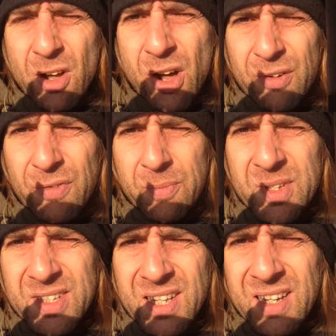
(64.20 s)
hot from
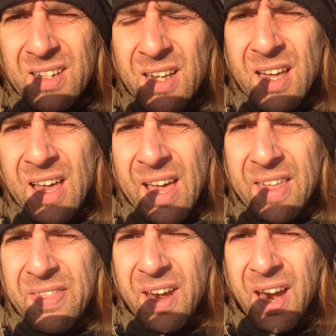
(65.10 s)
the sun,
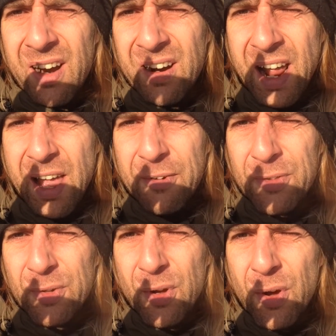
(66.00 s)
and the air have
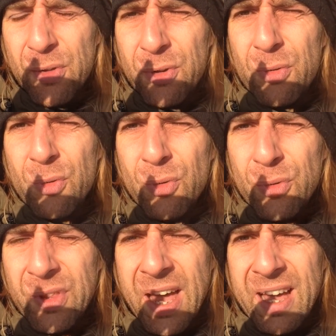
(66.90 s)
to go
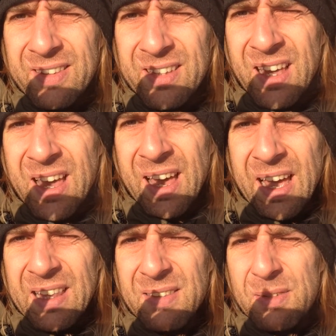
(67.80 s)
through that
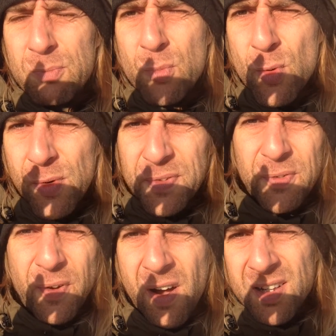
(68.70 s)
and moves
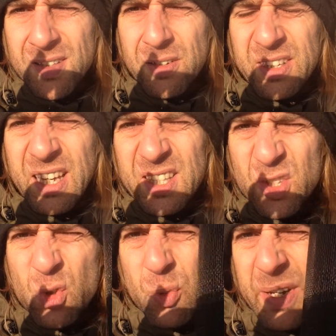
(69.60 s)
faster and gets
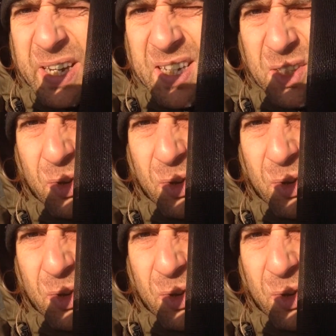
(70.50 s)
squeezed